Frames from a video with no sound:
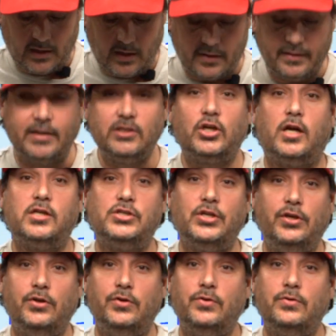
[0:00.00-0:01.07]
are they
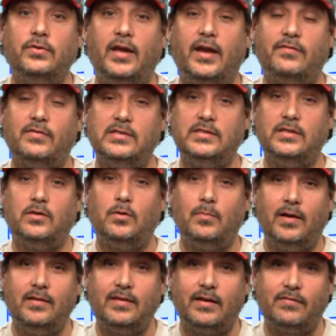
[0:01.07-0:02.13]
charging you every single
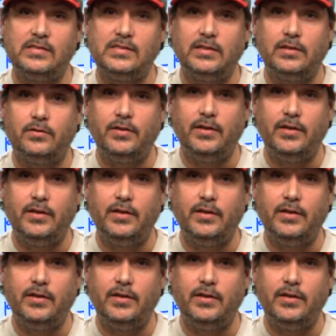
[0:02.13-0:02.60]
month, every single